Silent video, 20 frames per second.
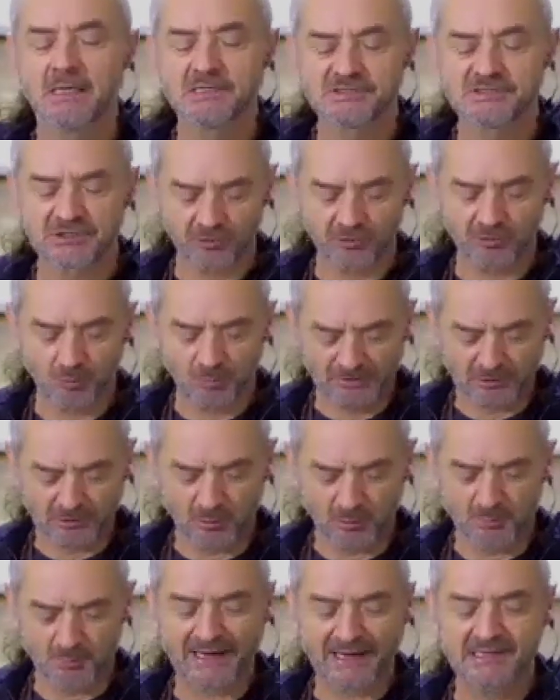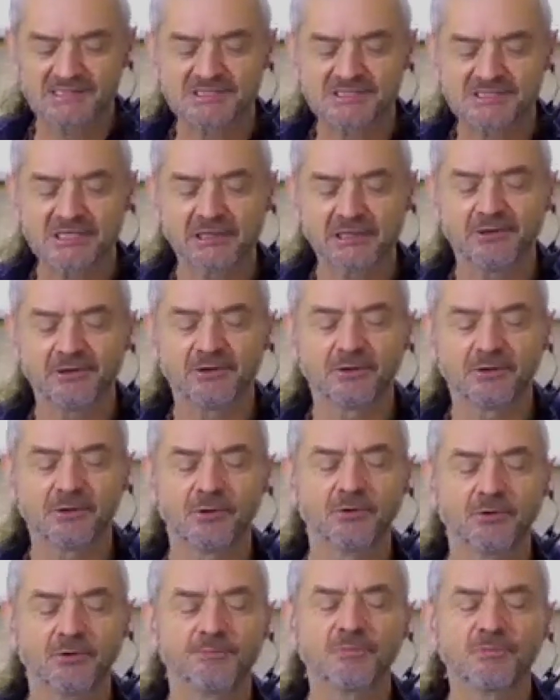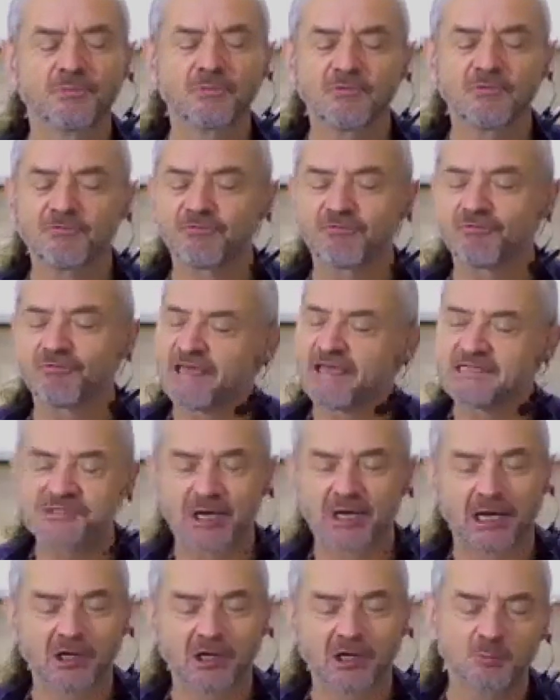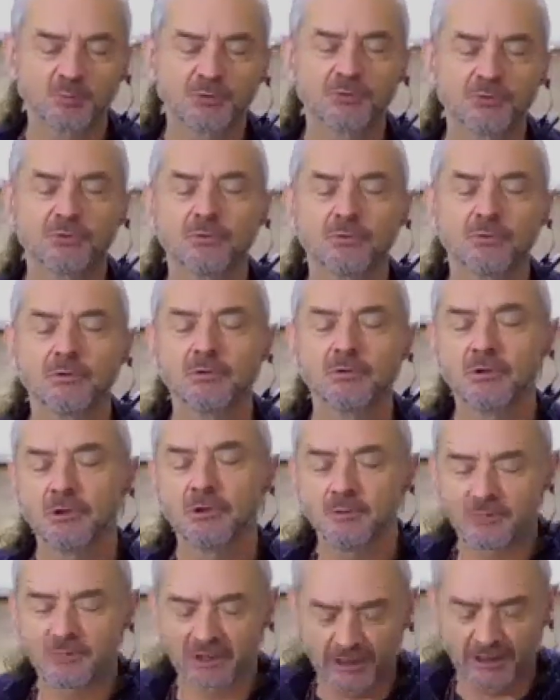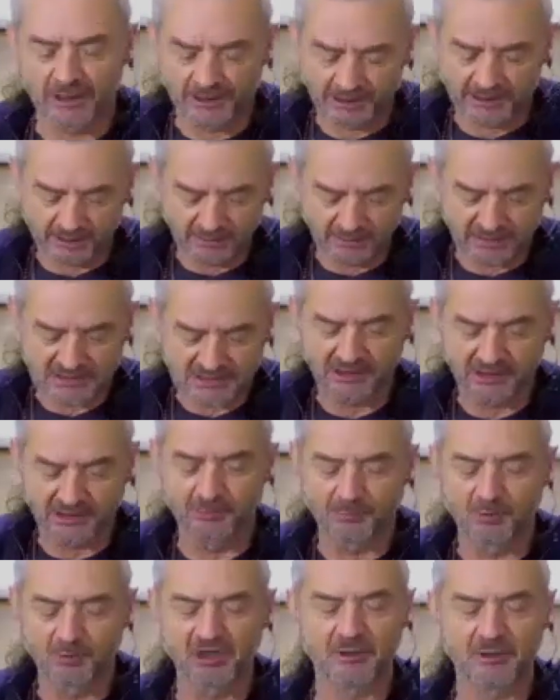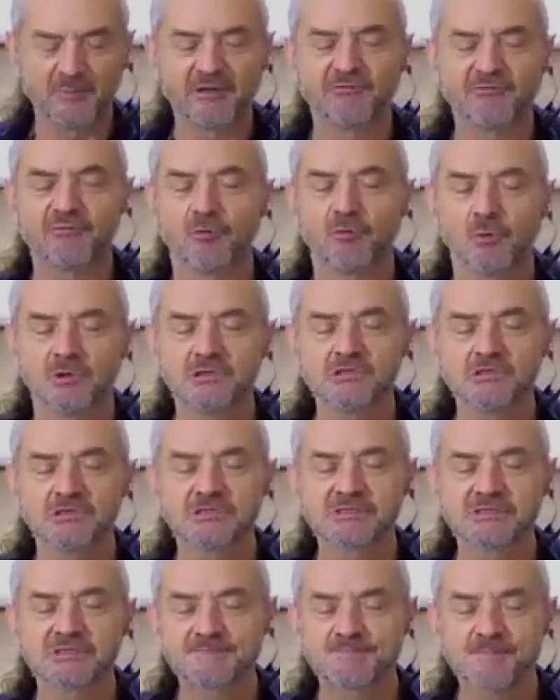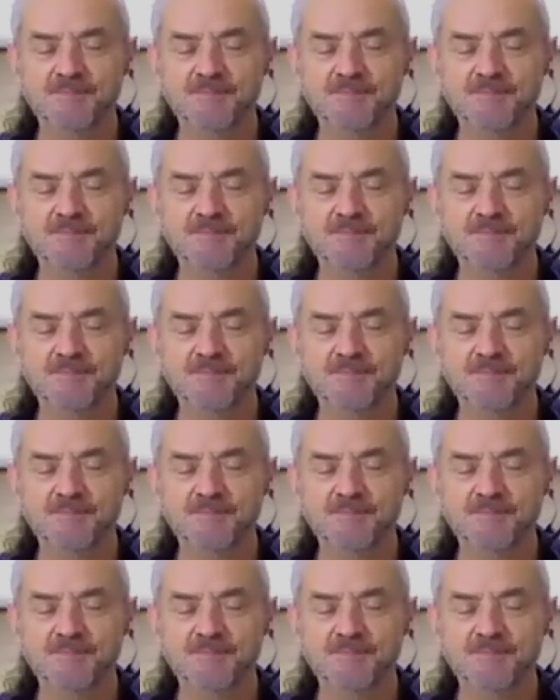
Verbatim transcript: So you're, you're balancing your face up by letting your body be forwards.